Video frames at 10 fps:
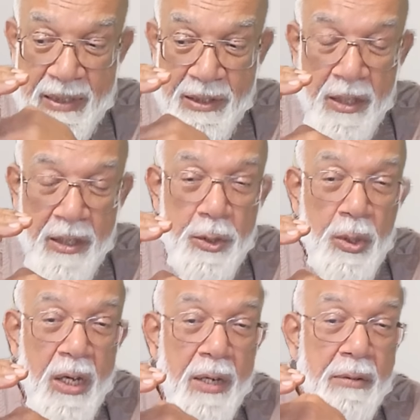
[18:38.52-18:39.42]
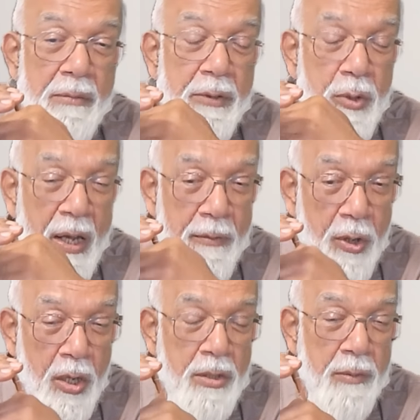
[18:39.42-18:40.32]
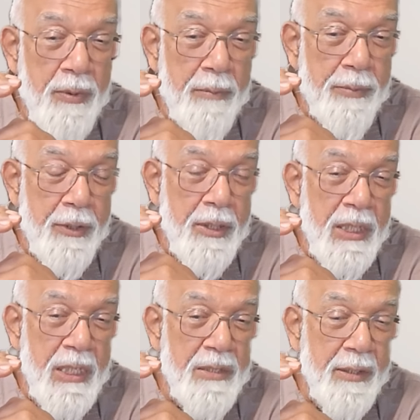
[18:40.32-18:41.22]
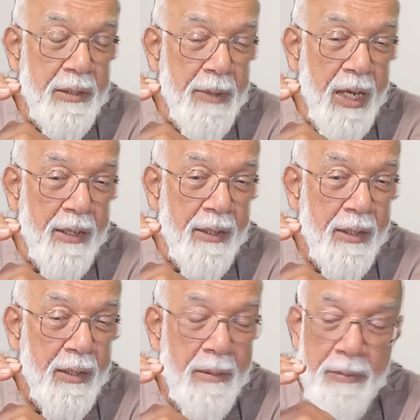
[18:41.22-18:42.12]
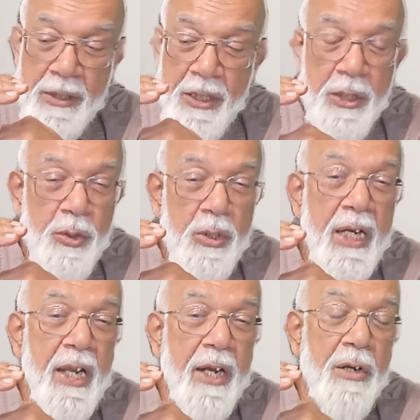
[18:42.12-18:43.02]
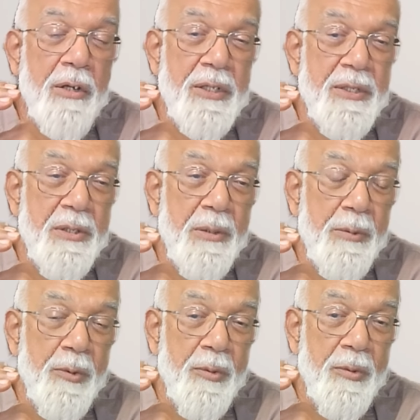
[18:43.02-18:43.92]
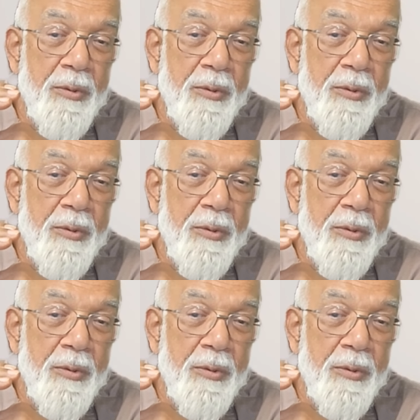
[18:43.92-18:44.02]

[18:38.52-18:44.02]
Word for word: still you are you have lot of impurities in the mind but they, they cannot disturb you